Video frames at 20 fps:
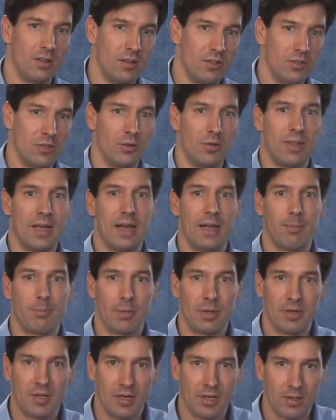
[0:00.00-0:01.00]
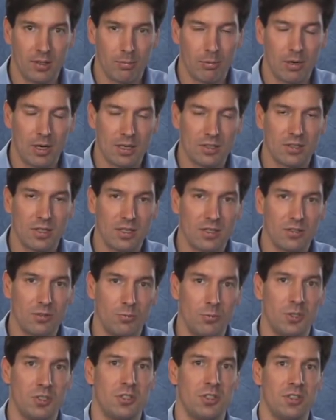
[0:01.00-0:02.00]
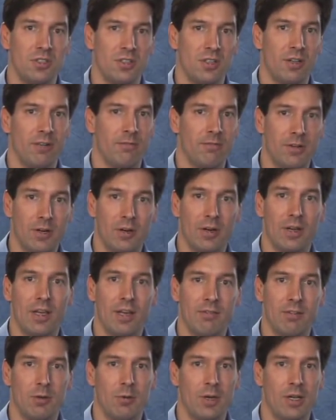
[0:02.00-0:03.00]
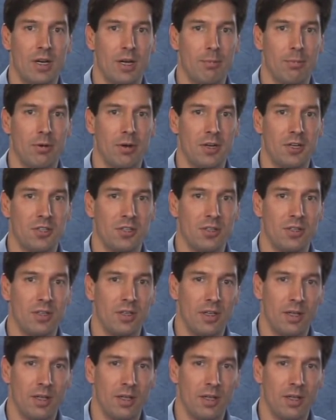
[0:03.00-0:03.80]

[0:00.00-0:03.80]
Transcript: to that particular process, which is a very heavyweight operation.